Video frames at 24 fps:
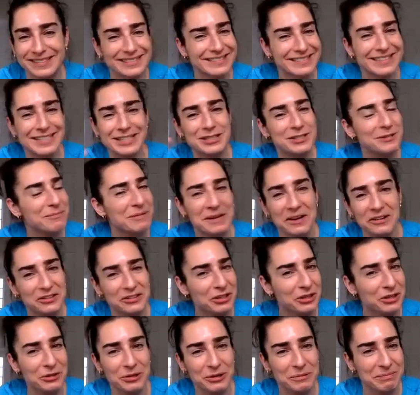Need to be on
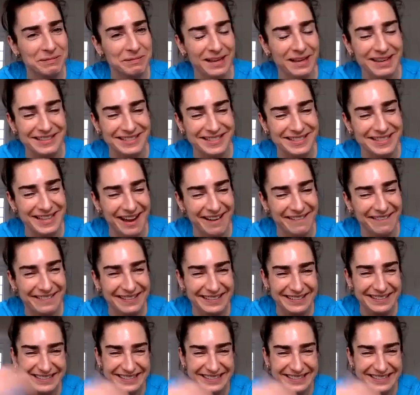cuter plates. That's so.